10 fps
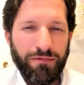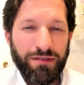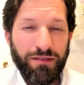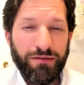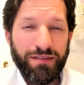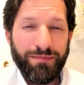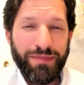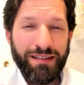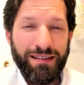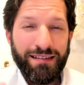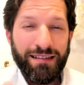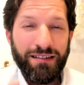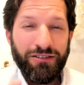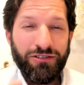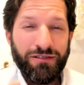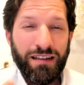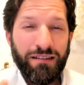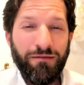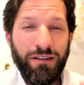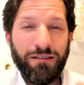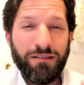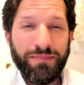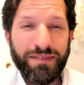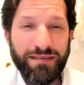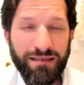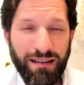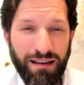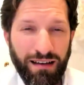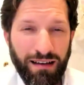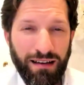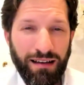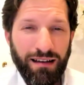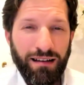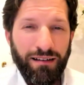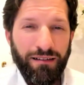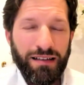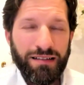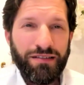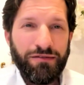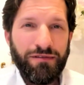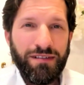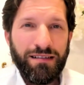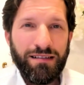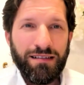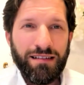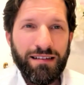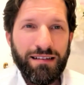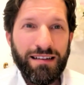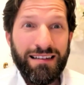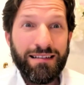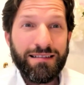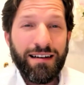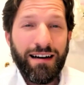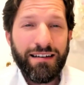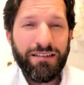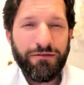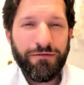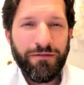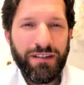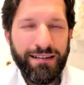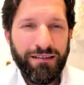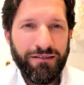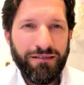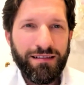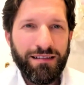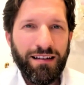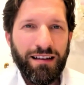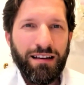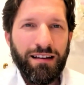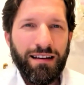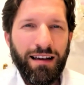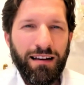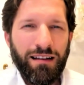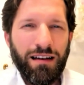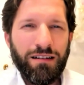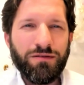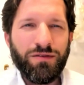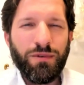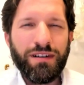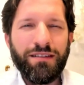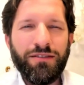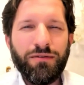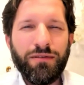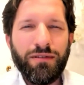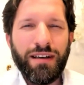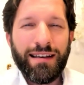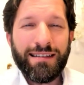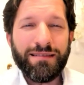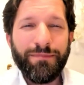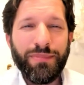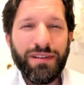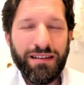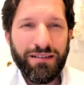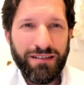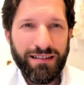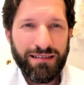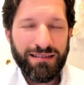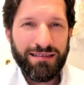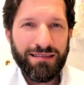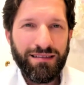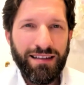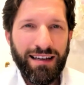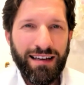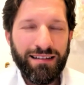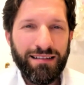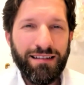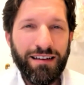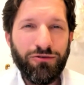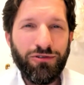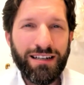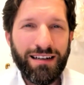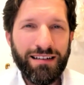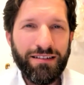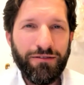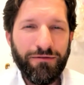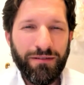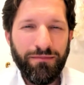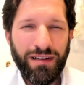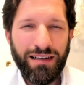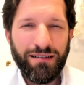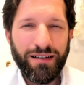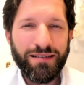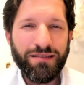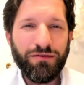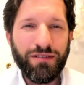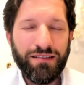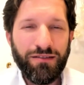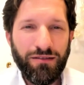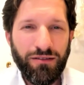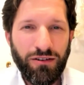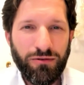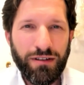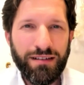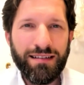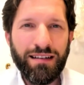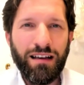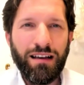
so to speak, the teacher envelops a student in this higher field and allows one to experience that directly, to familiarize, to get to know it,